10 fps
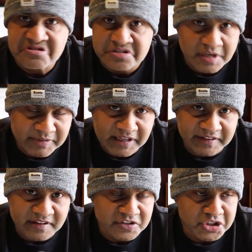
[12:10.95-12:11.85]
Something
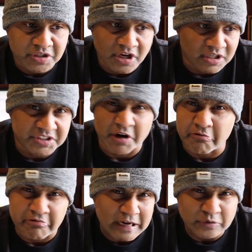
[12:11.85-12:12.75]
like this should cost
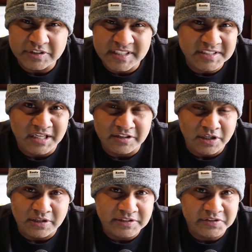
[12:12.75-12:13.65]
around
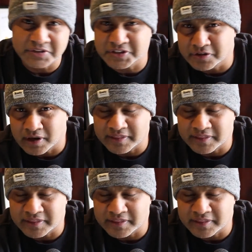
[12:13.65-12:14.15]
$600 or so.